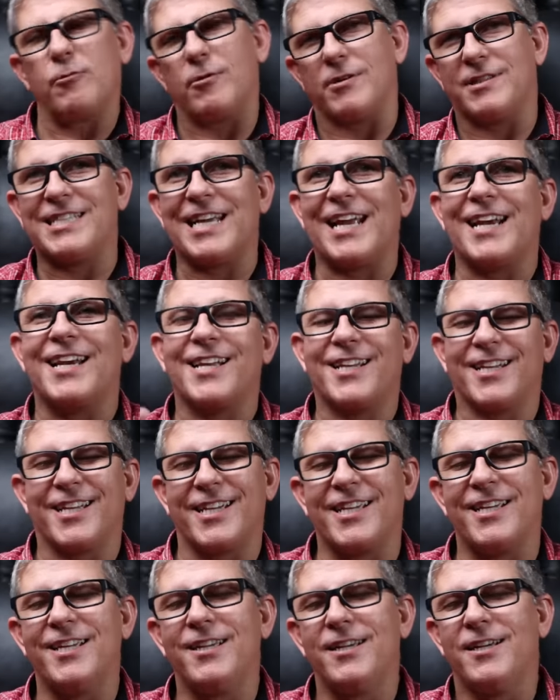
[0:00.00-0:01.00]
Well,
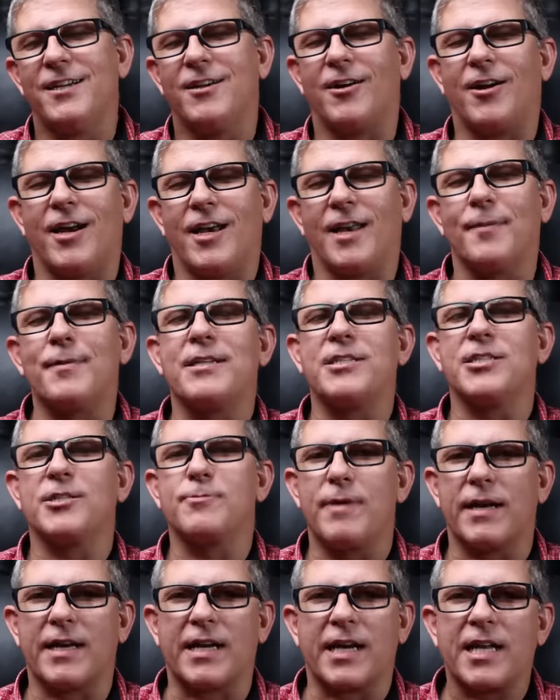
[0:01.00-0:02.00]
technically, all right, let me
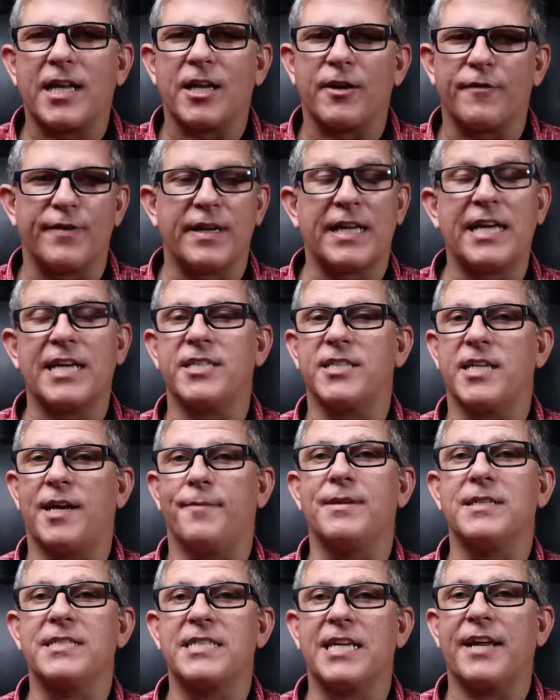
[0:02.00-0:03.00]
just make a clarification.
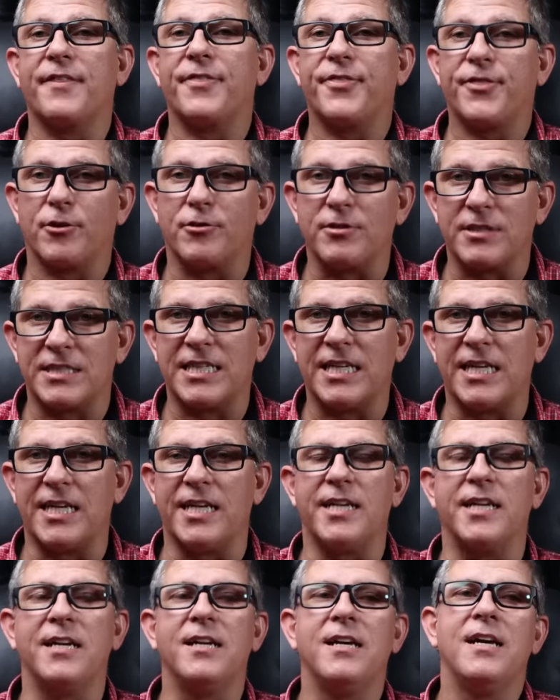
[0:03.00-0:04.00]
I've been saying
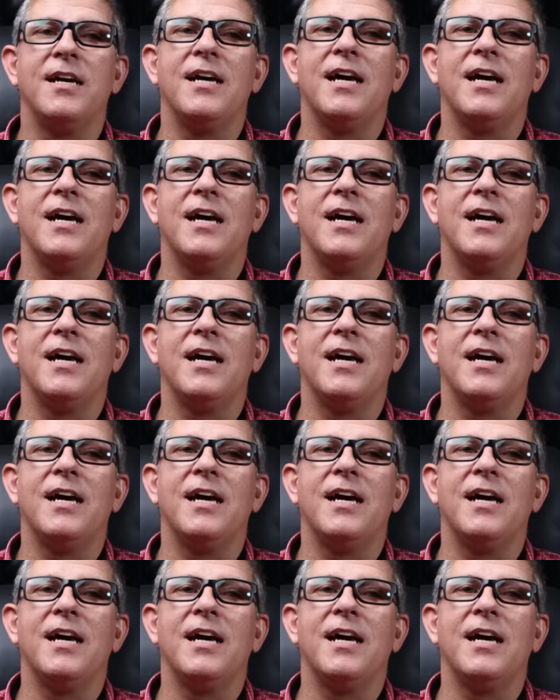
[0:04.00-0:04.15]
13.